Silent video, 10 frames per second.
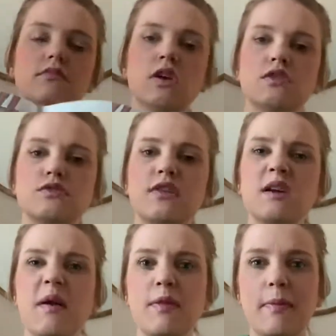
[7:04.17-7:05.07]
So think
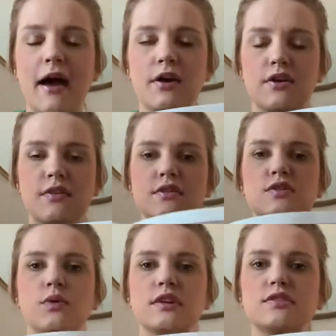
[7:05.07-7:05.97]
about the pattern in the
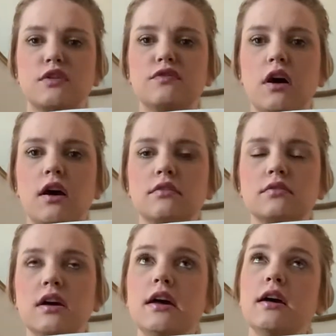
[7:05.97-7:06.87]
story so far.
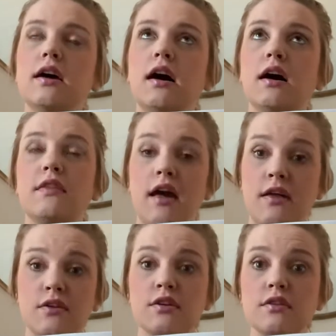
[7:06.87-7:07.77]
The
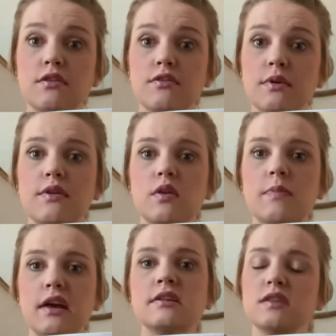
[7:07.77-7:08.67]
other three little
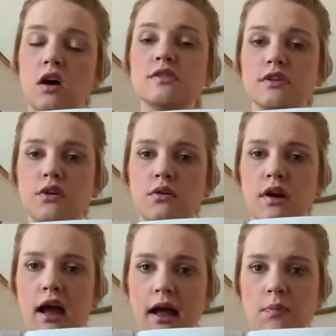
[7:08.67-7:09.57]
pigs also
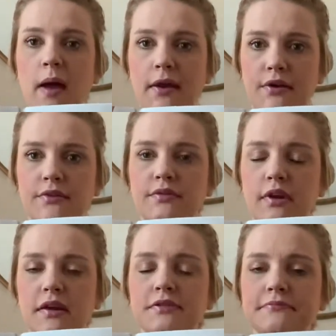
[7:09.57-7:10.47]
had a pattern,
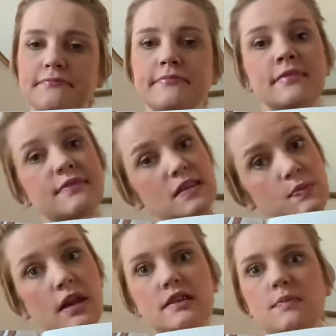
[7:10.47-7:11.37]
right? This
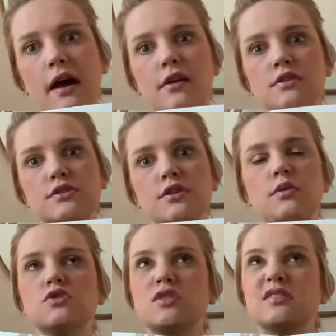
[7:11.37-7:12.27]
one has a pattern too.
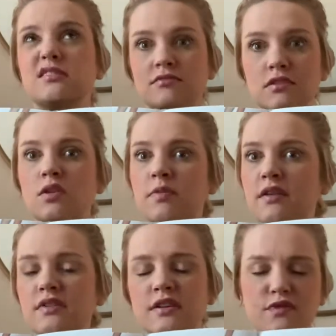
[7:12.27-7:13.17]
It's just a little bit
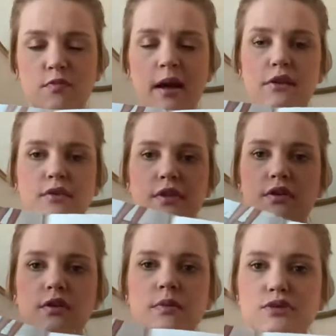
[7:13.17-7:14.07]
of a different pattern than
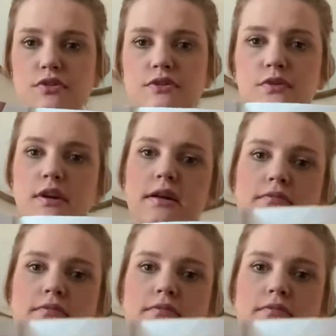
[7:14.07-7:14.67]
the original story.